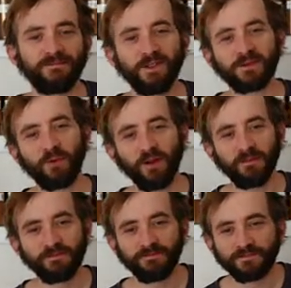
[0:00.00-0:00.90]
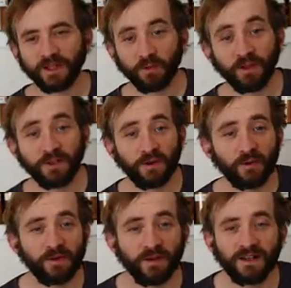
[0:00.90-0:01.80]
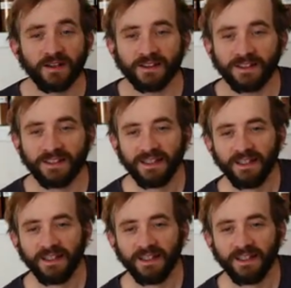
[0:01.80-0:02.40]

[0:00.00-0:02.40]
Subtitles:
What's the point? I really don't worry about anything.